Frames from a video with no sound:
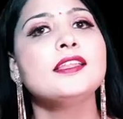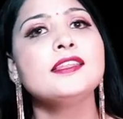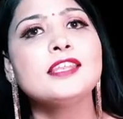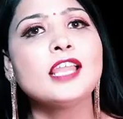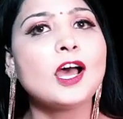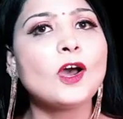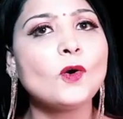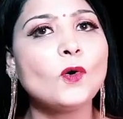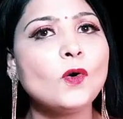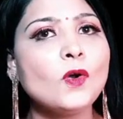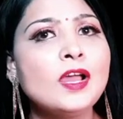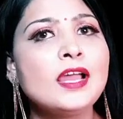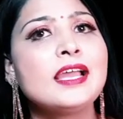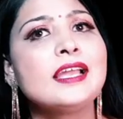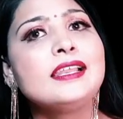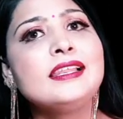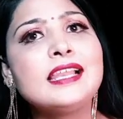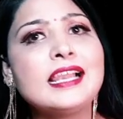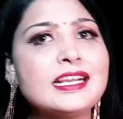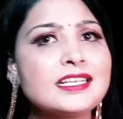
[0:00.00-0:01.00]
Now,
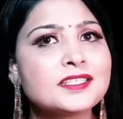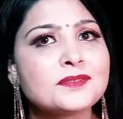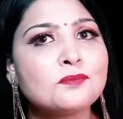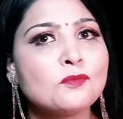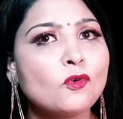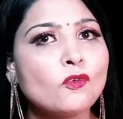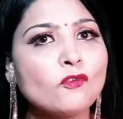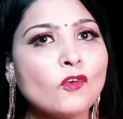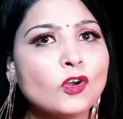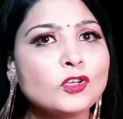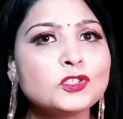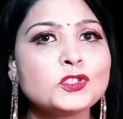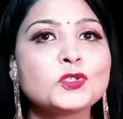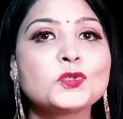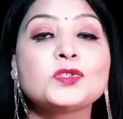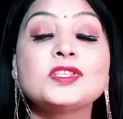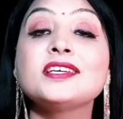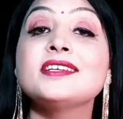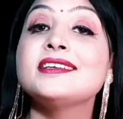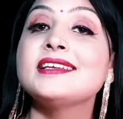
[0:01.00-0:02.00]
let's move on
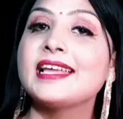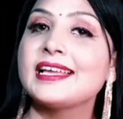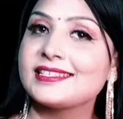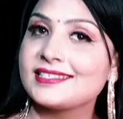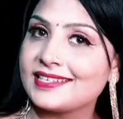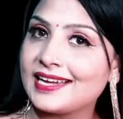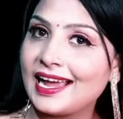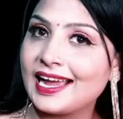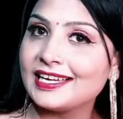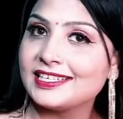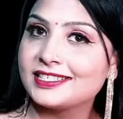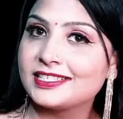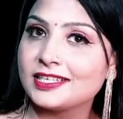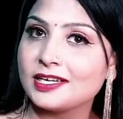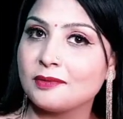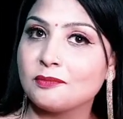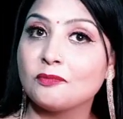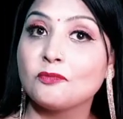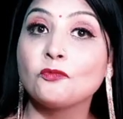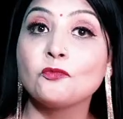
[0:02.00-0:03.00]
to the next
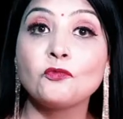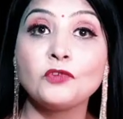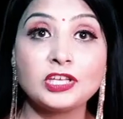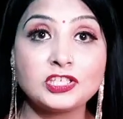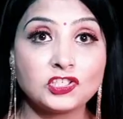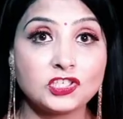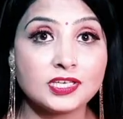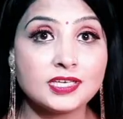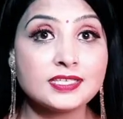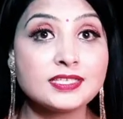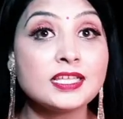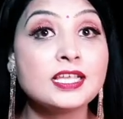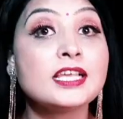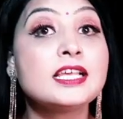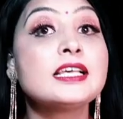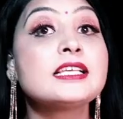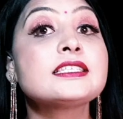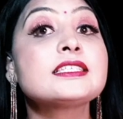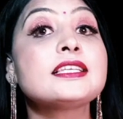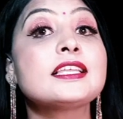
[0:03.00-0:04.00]
item, which is
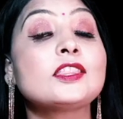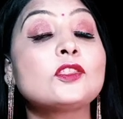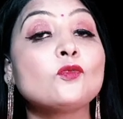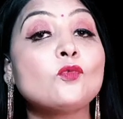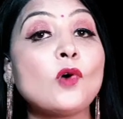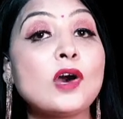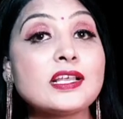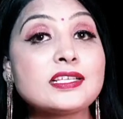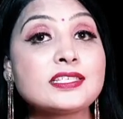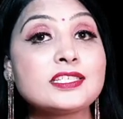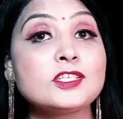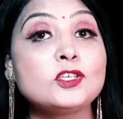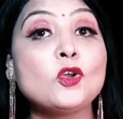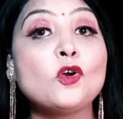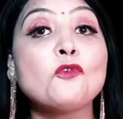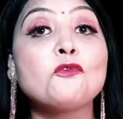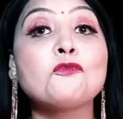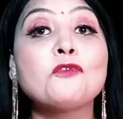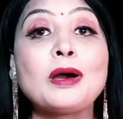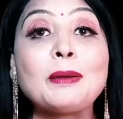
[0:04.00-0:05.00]

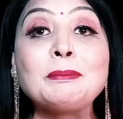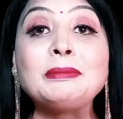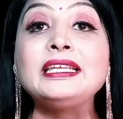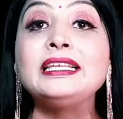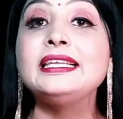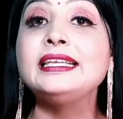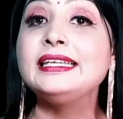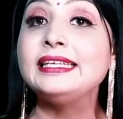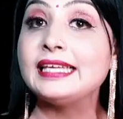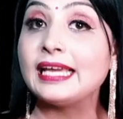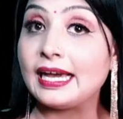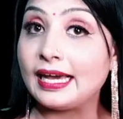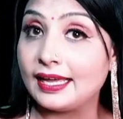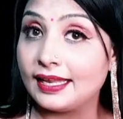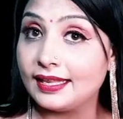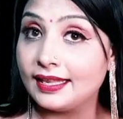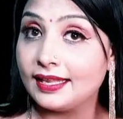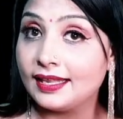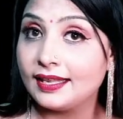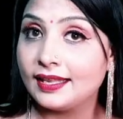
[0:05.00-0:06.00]
situation
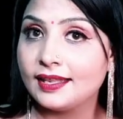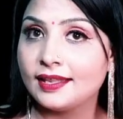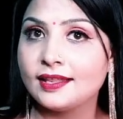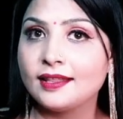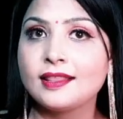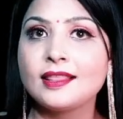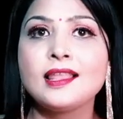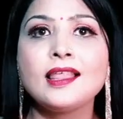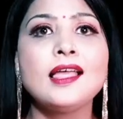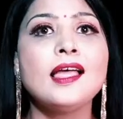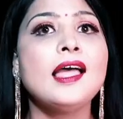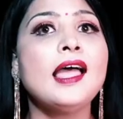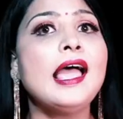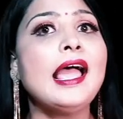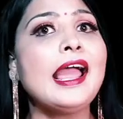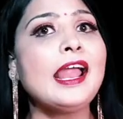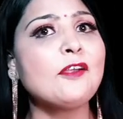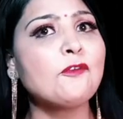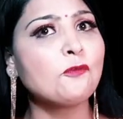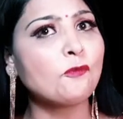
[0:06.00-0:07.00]
familiale.
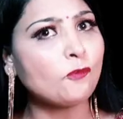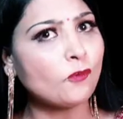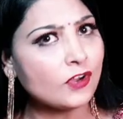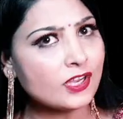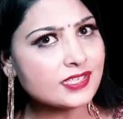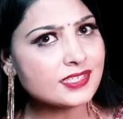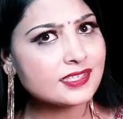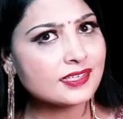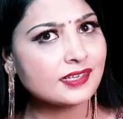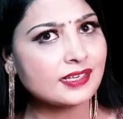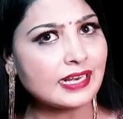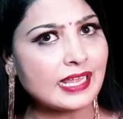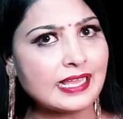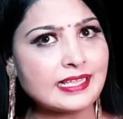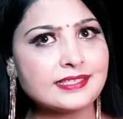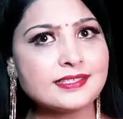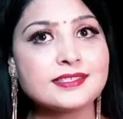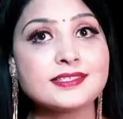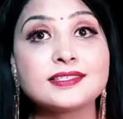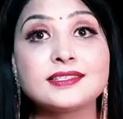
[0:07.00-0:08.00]
At first
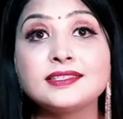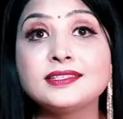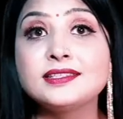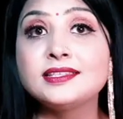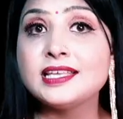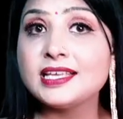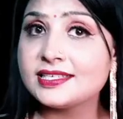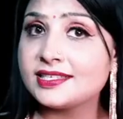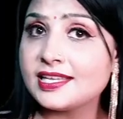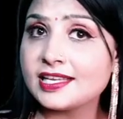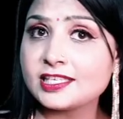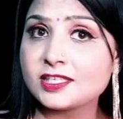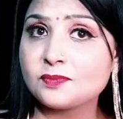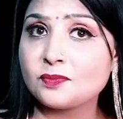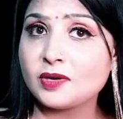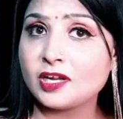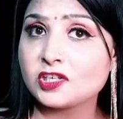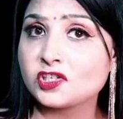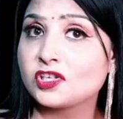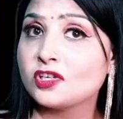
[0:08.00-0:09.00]
glance, this
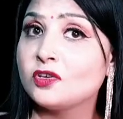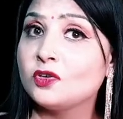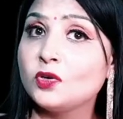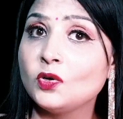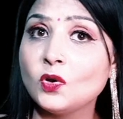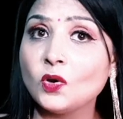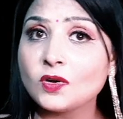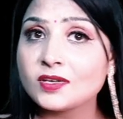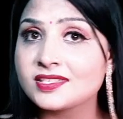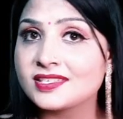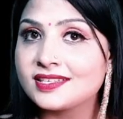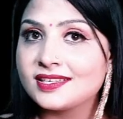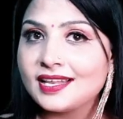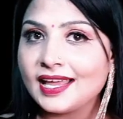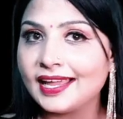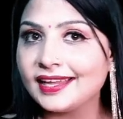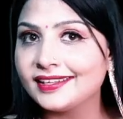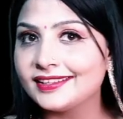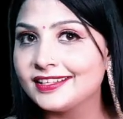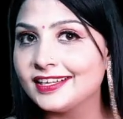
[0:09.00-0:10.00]
expression looks
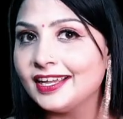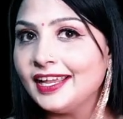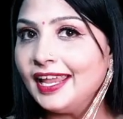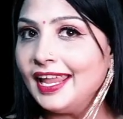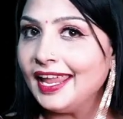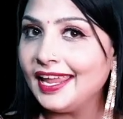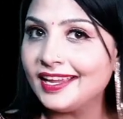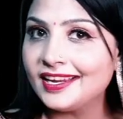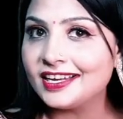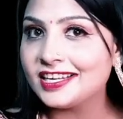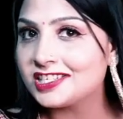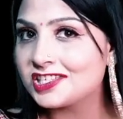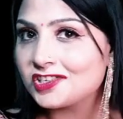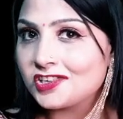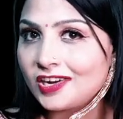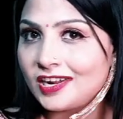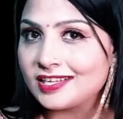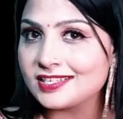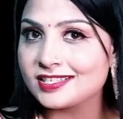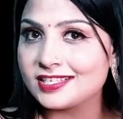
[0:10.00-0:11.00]
like the English
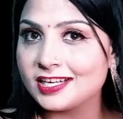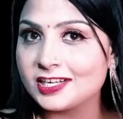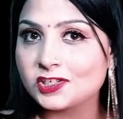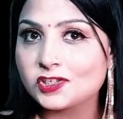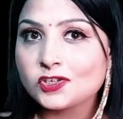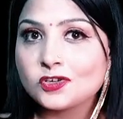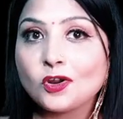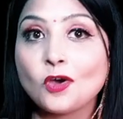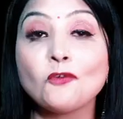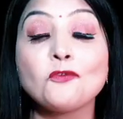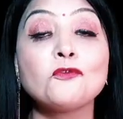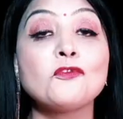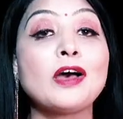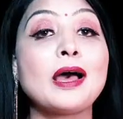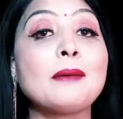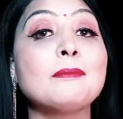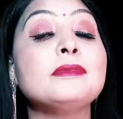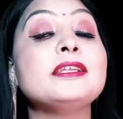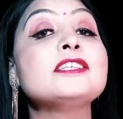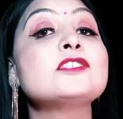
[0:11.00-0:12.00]
translation of
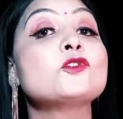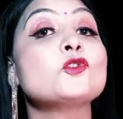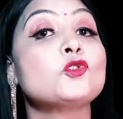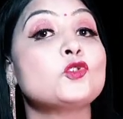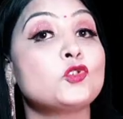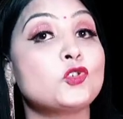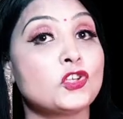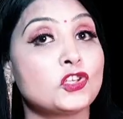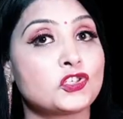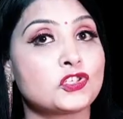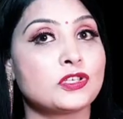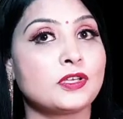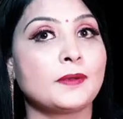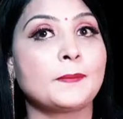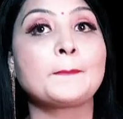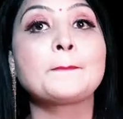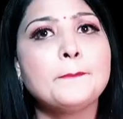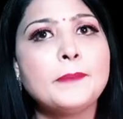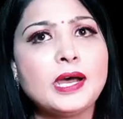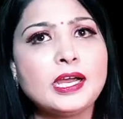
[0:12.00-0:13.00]
family situation.
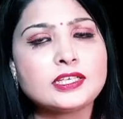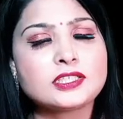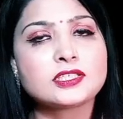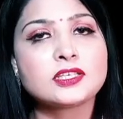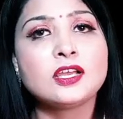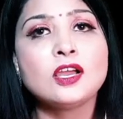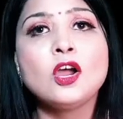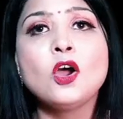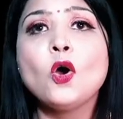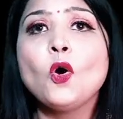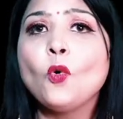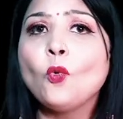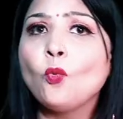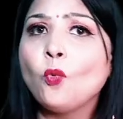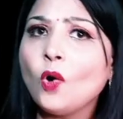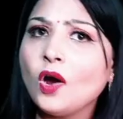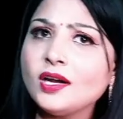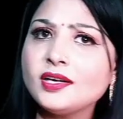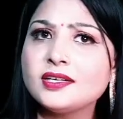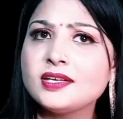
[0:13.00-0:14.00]
But
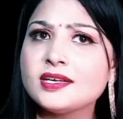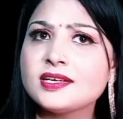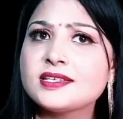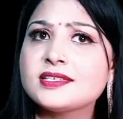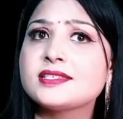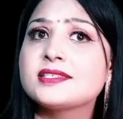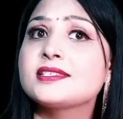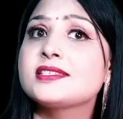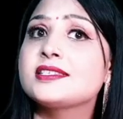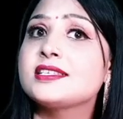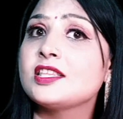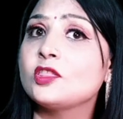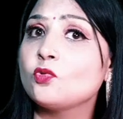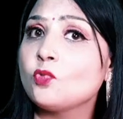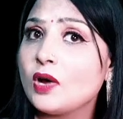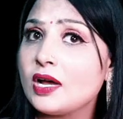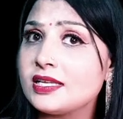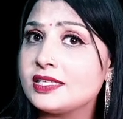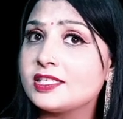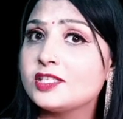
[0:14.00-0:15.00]
what does
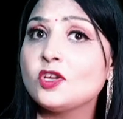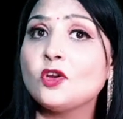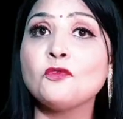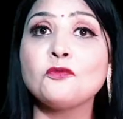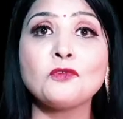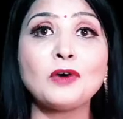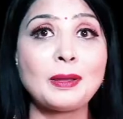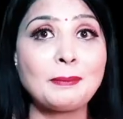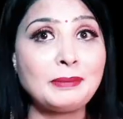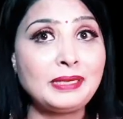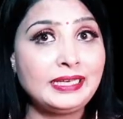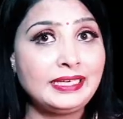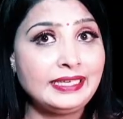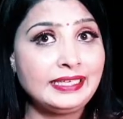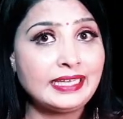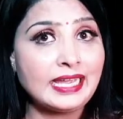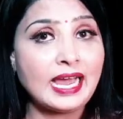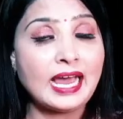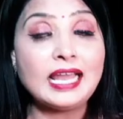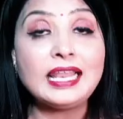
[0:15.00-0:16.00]
situation
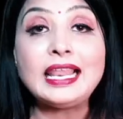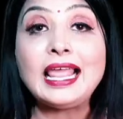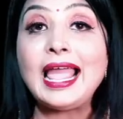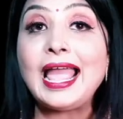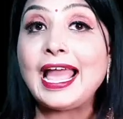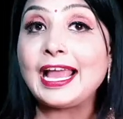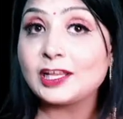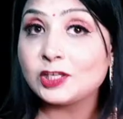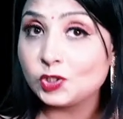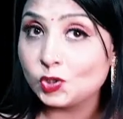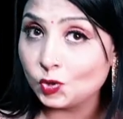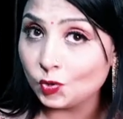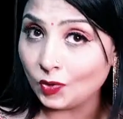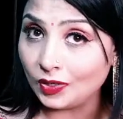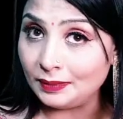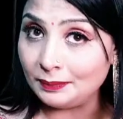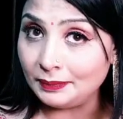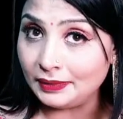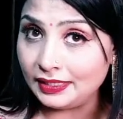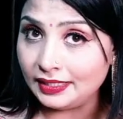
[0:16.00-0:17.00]
familiale
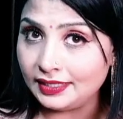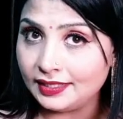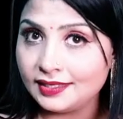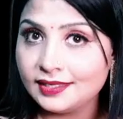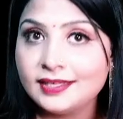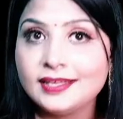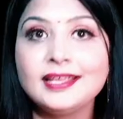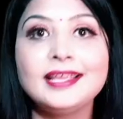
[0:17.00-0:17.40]
actually mean?